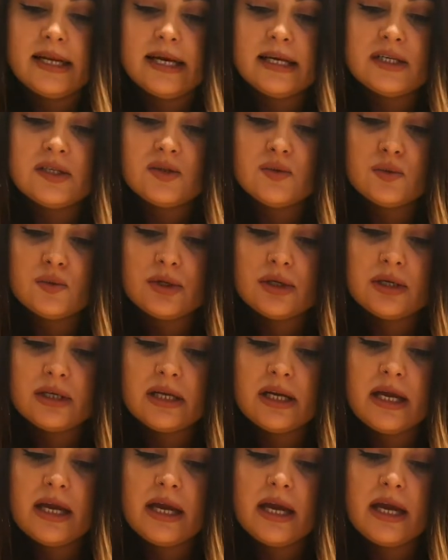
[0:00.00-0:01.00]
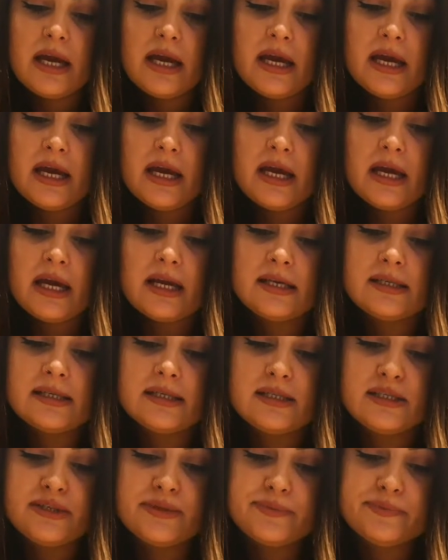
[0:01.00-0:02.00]
the next one
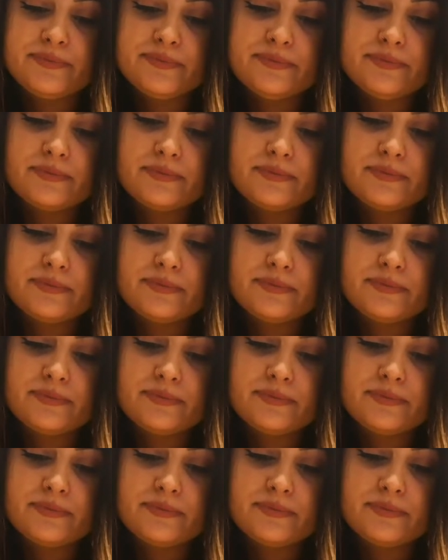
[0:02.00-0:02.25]
is